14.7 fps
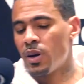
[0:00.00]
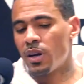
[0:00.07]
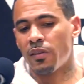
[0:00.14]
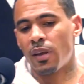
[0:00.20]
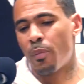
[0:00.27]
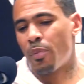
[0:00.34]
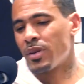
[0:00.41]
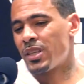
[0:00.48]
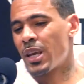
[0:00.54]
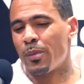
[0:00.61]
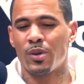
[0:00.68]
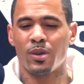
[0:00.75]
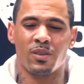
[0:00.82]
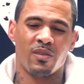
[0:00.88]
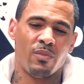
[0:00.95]
can have their
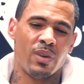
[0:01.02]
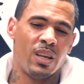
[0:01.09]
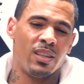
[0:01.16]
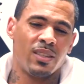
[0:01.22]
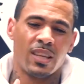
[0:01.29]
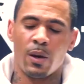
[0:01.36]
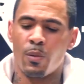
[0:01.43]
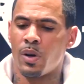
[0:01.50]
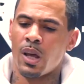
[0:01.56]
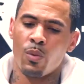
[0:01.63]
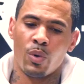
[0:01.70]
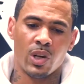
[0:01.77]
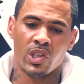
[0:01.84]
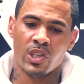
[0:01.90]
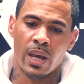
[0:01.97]
perceptions of me and say what they
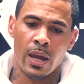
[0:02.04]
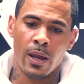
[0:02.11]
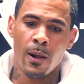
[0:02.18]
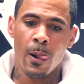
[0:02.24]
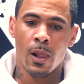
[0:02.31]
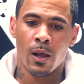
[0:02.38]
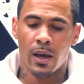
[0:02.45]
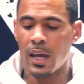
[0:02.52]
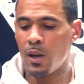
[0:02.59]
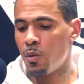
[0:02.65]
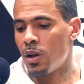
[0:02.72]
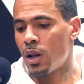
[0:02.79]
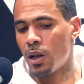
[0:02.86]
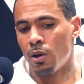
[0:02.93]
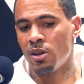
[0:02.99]
want to say.
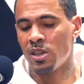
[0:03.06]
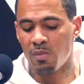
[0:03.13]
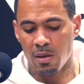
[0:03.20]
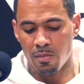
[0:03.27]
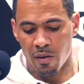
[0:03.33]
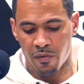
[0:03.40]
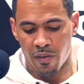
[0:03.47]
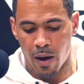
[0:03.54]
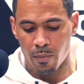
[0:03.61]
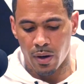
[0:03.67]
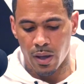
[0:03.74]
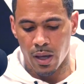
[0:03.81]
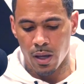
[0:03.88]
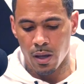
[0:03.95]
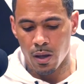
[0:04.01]
Anyone that knows me, my
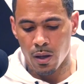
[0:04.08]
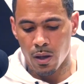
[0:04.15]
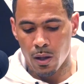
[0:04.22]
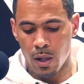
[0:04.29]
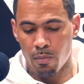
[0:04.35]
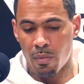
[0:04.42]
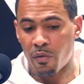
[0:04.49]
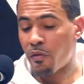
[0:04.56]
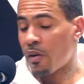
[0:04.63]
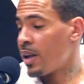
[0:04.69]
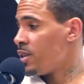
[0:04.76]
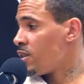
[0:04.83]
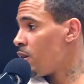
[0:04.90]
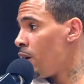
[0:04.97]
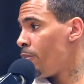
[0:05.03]
family, my
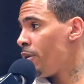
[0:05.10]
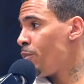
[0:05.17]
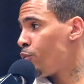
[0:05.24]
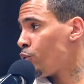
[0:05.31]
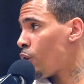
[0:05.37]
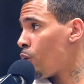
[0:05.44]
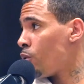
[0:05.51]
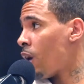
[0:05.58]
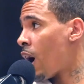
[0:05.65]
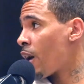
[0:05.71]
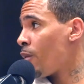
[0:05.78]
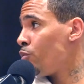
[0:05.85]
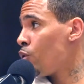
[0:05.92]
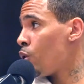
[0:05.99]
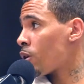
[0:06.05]
friends, people know that I
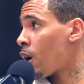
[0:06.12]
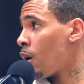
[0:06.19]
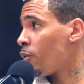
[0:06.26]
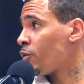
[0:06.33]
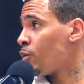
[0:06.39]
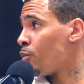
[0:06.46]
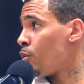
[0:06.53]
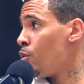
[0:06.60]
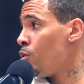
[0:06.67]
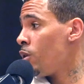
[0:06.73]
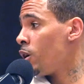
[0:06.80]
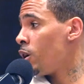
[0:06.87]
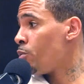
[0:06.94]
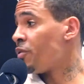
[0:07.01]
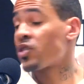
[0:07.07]
am not comfortable
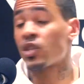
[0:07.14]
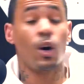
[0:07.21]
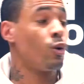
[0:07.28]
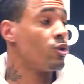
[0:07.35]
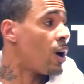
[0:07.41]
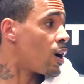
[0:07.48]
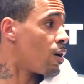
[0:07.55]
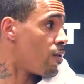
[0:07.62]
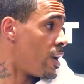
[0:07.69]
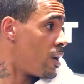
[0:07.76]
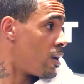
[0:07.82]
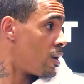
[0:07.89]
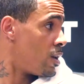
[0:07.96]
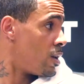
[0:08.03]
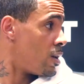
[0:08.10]
with skullduggery
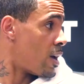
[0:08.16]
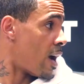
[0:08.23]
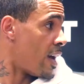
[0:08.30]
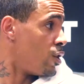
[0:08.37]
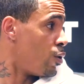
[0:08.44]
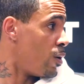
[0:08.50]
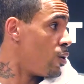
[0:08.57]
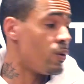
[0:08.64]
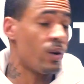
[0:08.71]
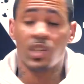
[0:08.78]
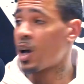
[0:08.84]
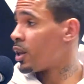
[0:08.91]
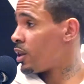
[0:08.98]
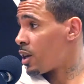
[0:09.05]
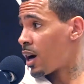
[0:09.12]
and doing all this
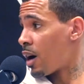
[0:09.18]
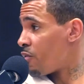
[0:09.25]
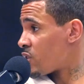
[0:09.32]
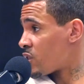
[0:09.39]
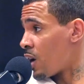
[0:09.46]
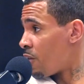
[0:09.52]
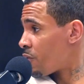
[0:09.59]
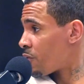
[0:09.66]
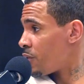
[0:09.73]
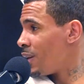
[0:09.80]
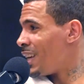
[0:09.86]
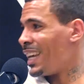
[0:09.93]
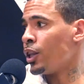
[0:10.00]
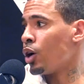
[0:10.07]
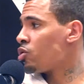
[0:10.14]
undercover stuff.
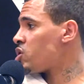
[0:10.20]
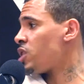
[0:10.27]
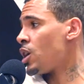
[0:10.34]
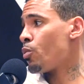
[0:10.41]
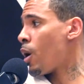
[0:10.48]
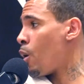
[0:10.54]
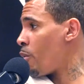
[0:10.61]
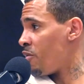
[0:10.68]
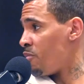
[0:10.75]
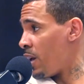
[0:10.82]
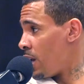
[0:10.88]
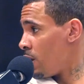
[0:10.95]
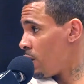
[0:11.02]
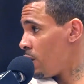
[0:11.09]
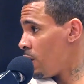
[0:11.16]
It don't sit well with
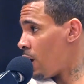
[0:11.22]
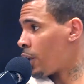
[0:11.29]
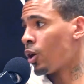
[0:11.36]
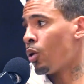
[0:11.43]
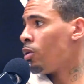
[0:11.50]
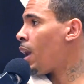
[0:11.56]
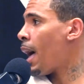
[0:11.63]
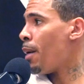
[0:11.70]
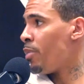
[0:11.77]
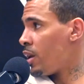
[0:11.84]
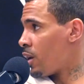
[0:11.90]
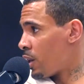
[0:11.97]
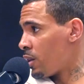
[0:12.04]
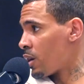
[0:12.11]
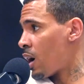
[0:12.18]
me. I don't like being
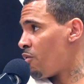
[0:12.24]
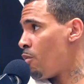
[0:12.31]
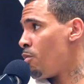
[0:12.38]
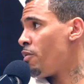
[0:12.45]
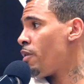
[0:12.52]
undercover.